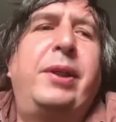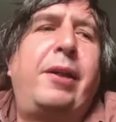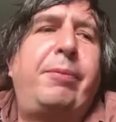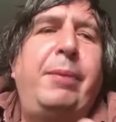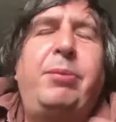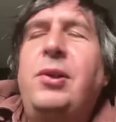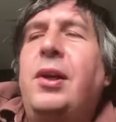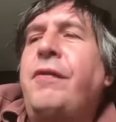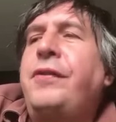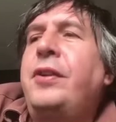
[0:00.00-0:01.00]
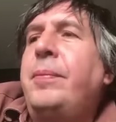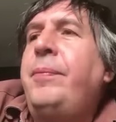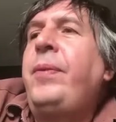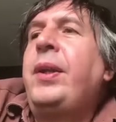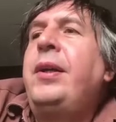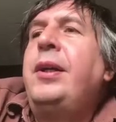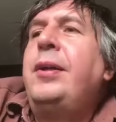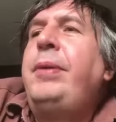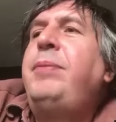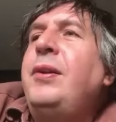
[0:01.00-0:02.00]
You had people who loved them,
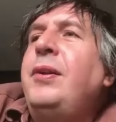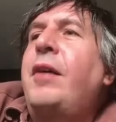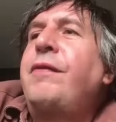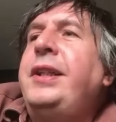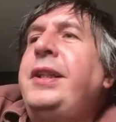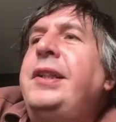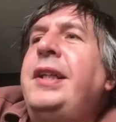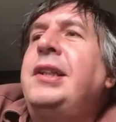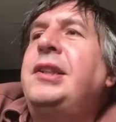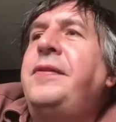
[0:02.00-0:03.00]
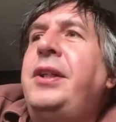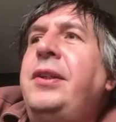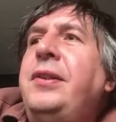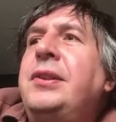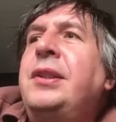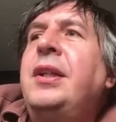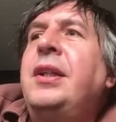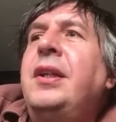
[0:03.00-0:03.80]
people who loved reading the interviews